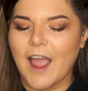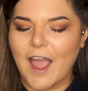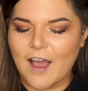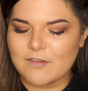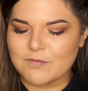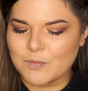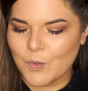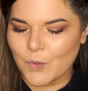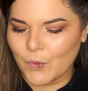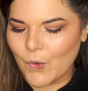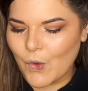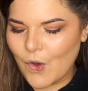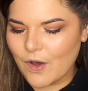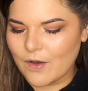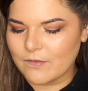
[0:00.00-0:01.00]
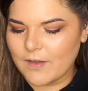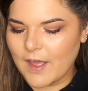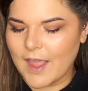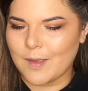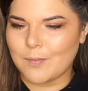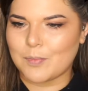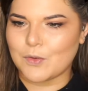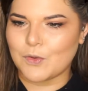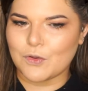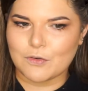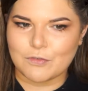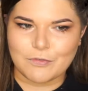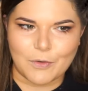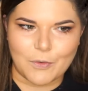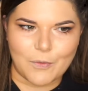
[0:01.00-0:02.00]
I have more of a
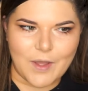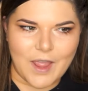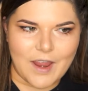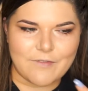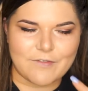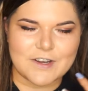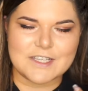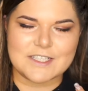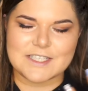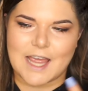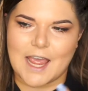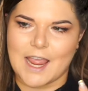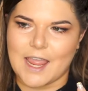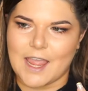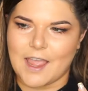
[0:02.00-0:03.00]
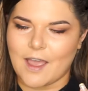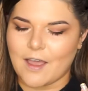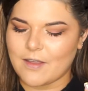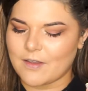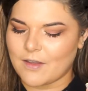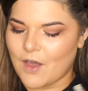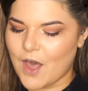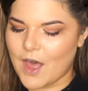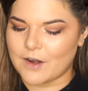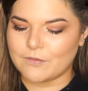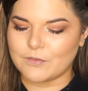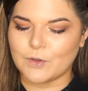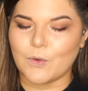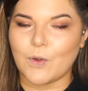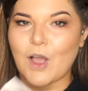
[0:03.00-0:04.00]
beautiful everyday kind of
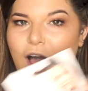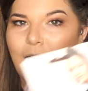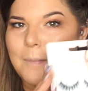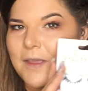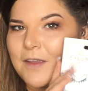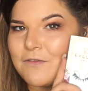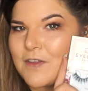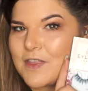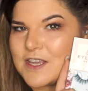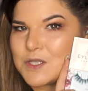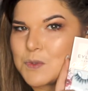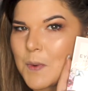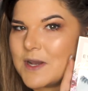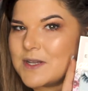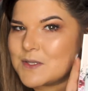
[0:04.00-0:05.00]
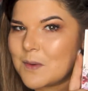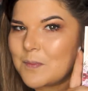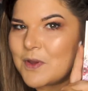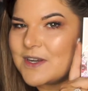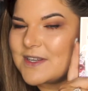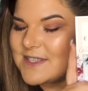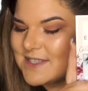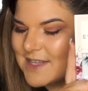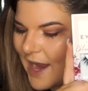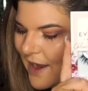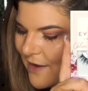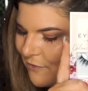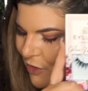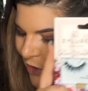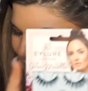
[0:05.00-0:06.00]
look coming for this one. So I'm going to
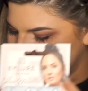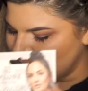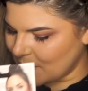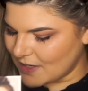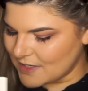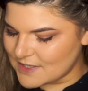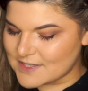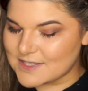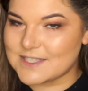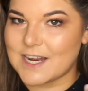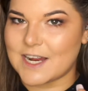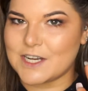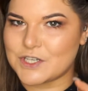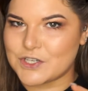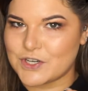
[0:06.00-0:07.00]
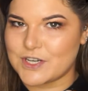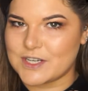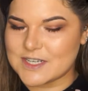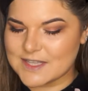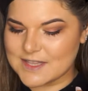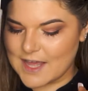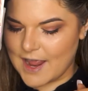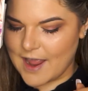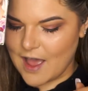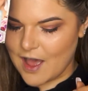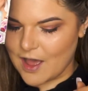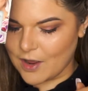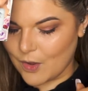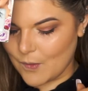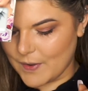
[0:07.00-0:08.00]
save those ones. Stay tuned. They
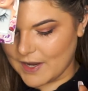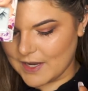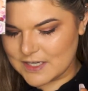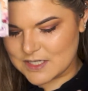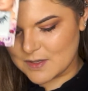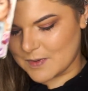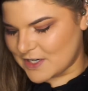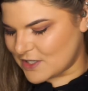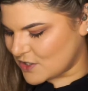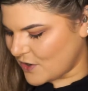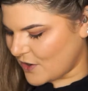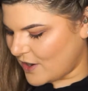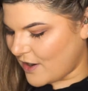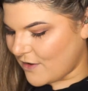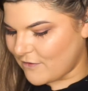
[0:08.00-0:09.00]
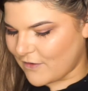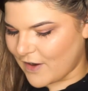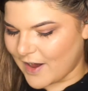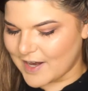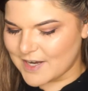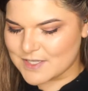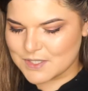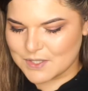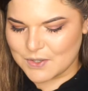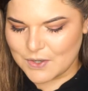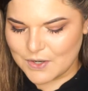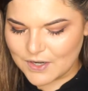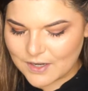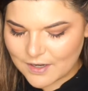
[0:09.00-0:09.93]
are going to be shown very soon.